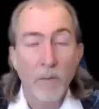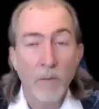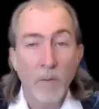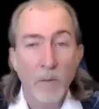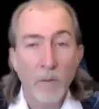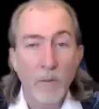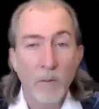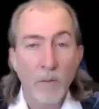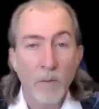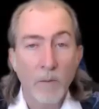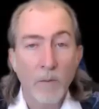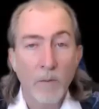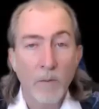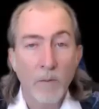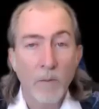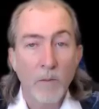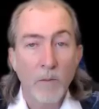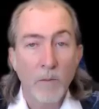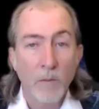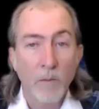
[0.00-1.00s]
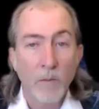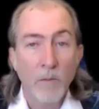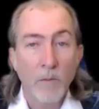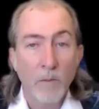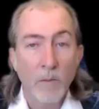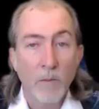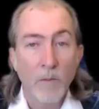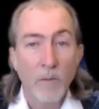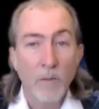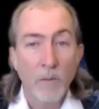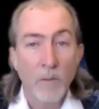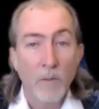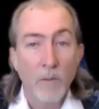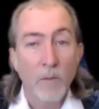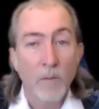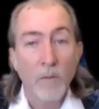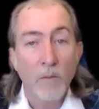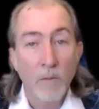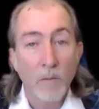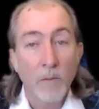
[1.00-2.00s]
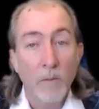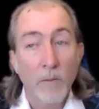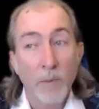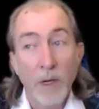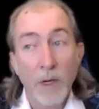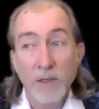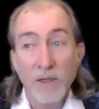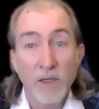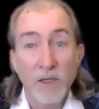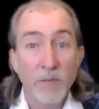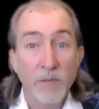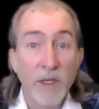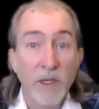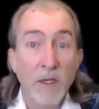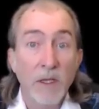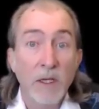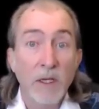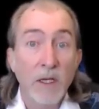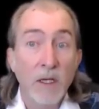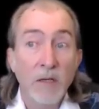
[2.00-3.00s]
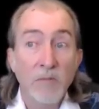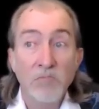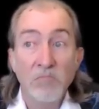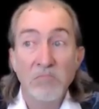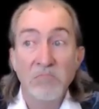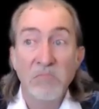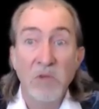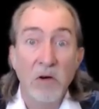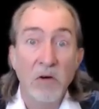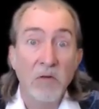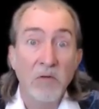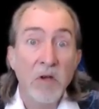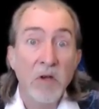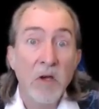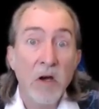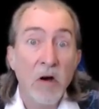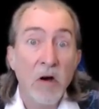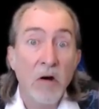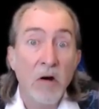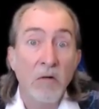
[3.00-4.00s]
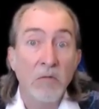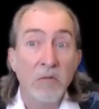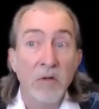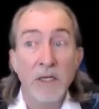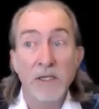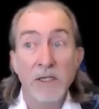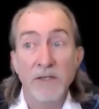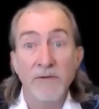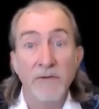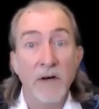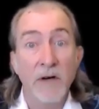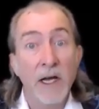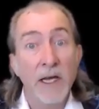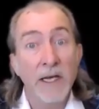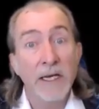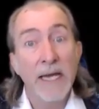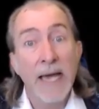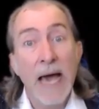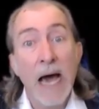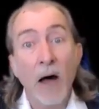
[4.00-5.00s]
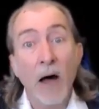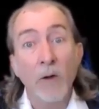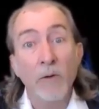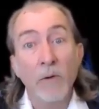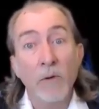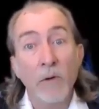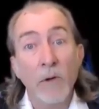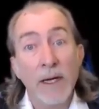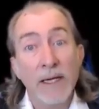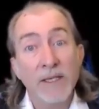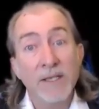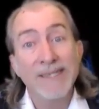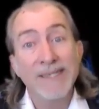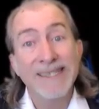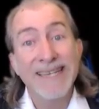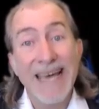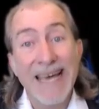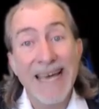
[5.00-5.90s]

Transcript: at least could say, maybe. Possibility, don't know, let's find out. Let's